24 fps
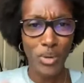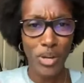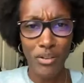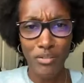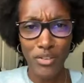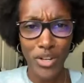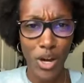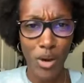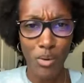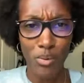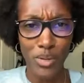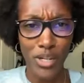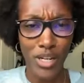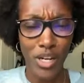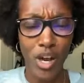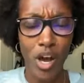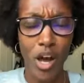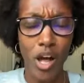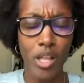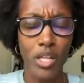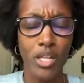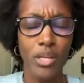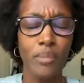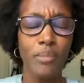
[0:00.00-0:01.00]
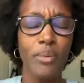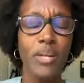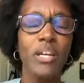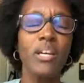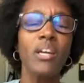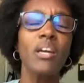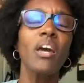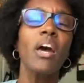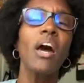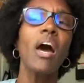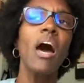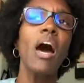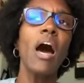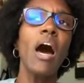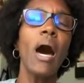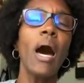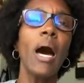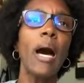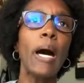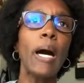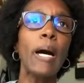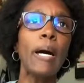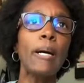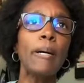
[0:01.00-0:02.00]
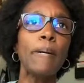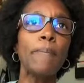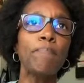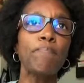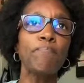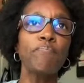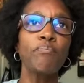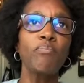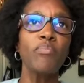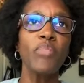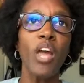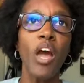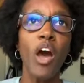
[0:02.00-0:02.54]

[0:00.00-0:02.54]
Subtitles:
whatever y'all want to call them.